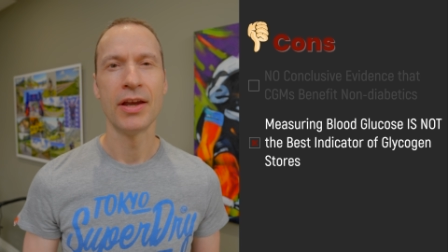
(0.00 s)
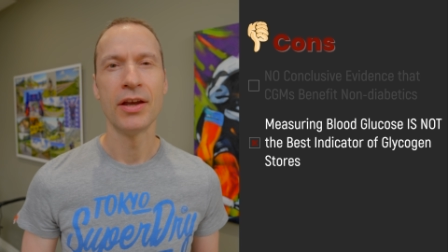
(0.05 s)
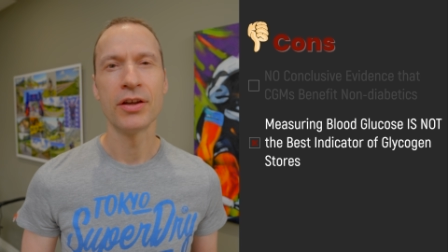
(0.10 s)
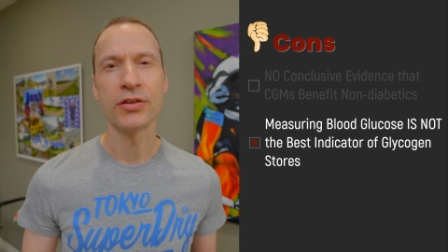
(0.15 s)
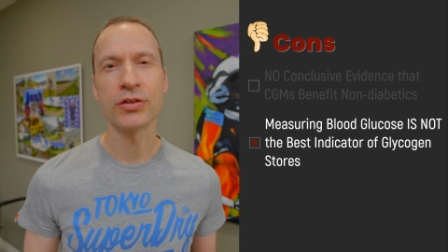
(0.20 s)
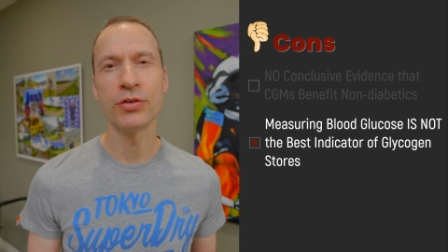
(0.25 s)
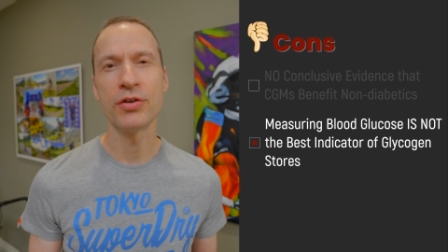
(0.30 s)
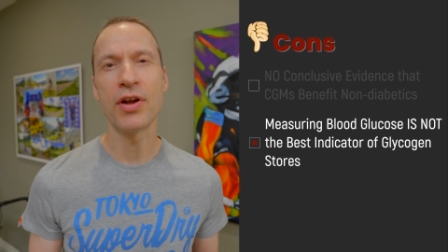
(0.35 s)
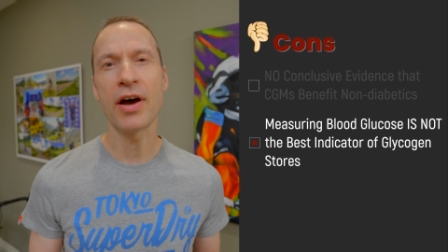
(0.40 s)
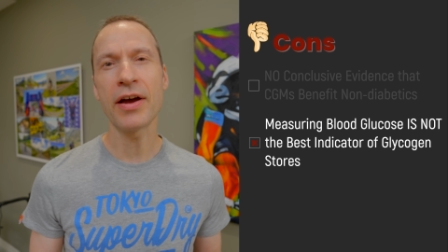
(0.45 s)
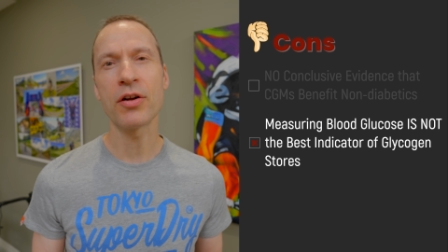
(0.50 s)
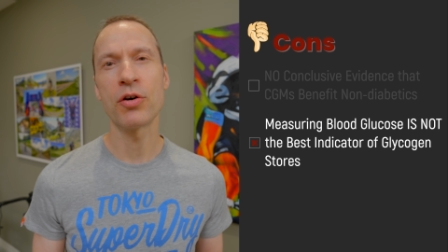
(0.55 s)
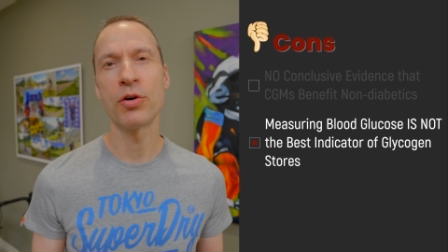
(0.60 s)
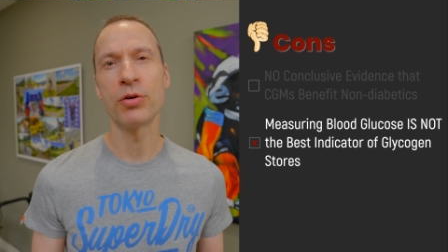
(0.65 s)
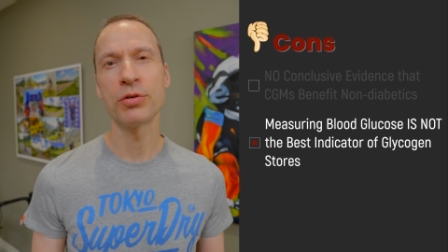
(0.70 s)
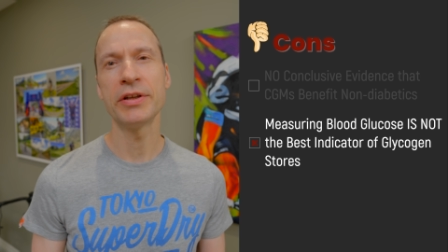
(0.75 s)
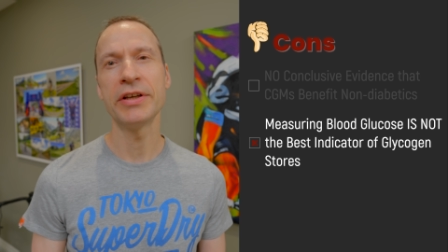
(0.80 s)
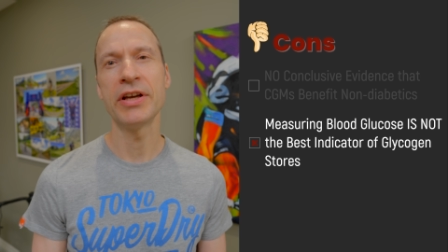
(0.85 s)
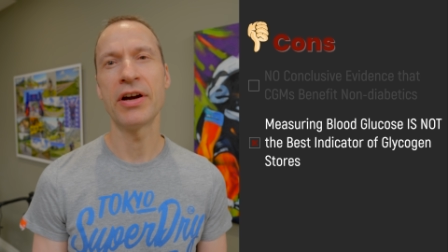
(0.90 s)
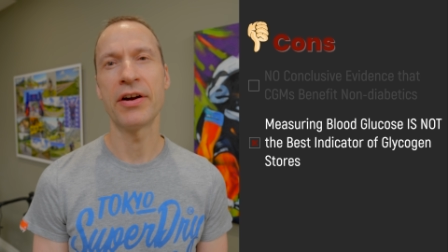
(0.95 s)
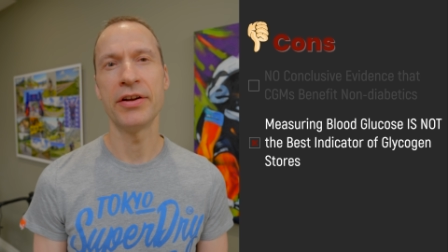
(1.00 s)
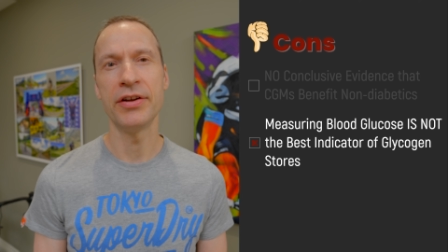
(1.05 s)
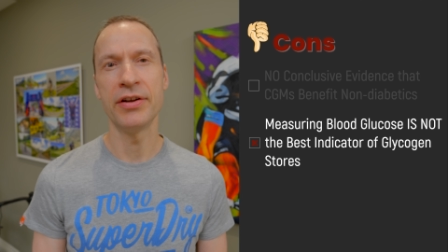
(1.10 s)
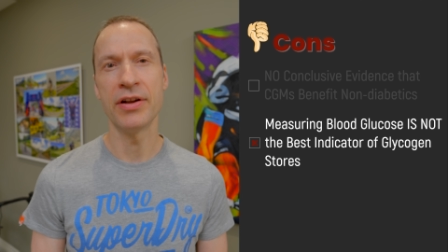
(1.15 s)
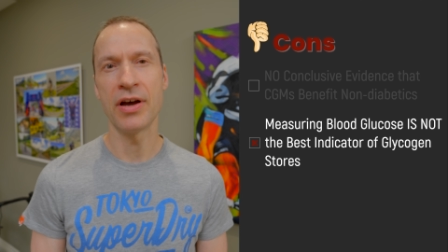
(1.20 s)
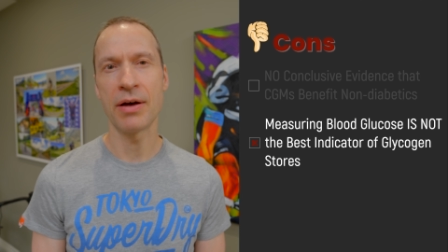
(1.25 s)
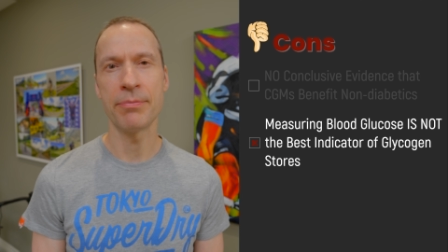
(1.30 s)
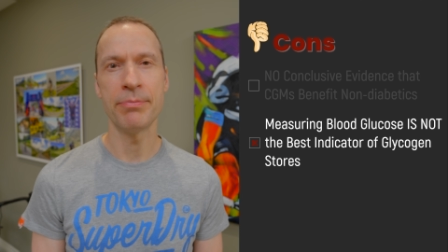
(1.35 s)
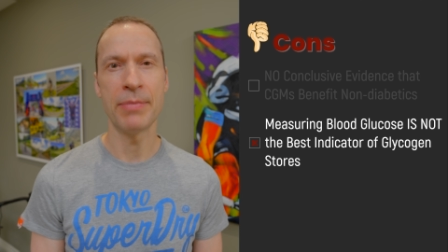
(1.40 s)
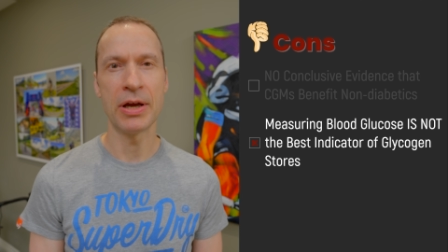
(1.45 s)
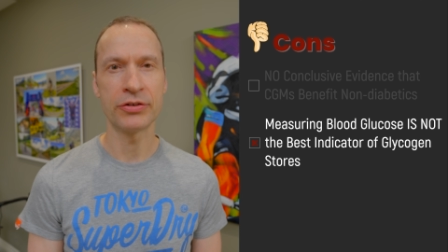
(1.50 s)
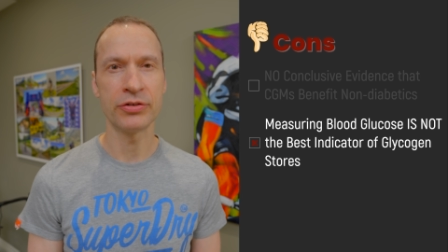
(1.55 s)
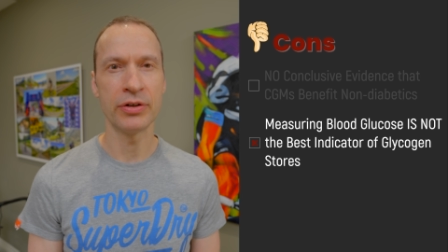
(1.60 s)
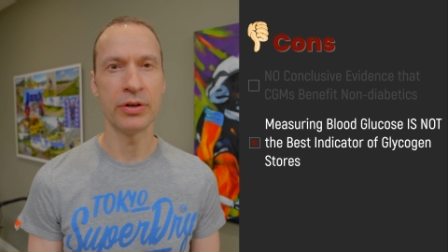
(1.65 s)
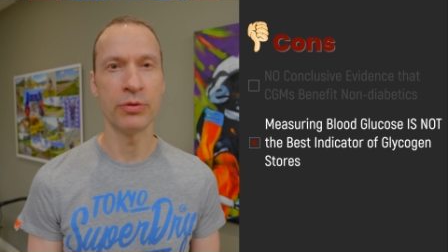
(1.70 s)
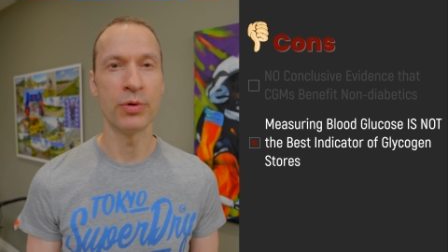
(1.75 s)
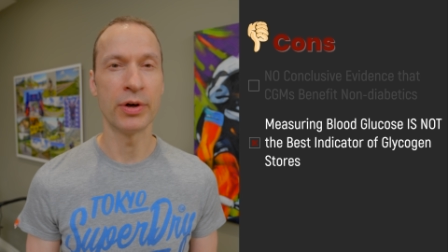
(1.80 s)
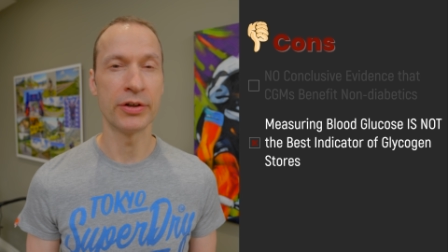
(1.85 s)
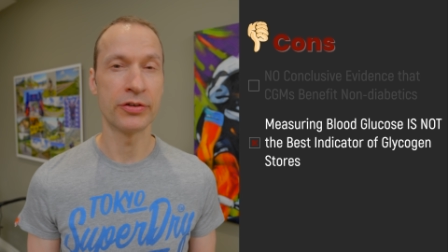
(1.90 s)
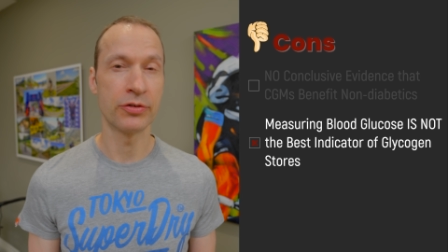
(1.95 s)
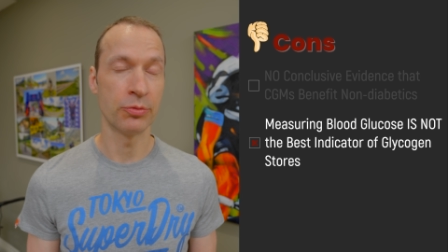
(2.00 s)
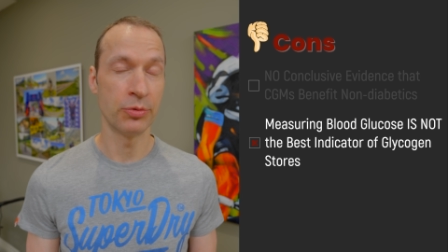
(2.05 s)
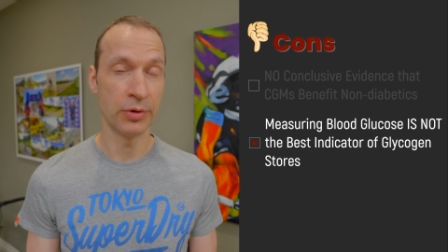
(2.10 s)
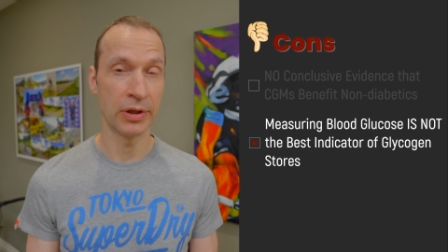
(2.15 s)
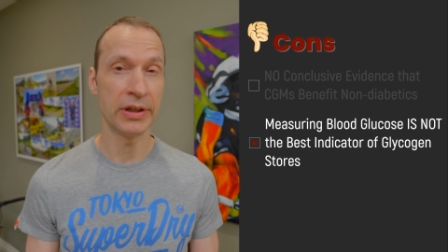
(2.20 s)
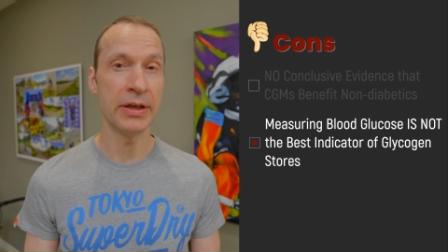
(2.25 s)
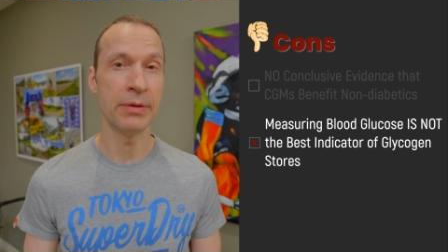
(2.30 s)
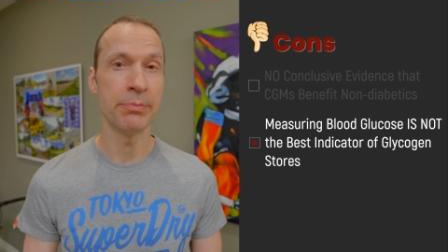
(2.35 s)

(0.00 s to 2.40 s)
So not only are you not measuring what's really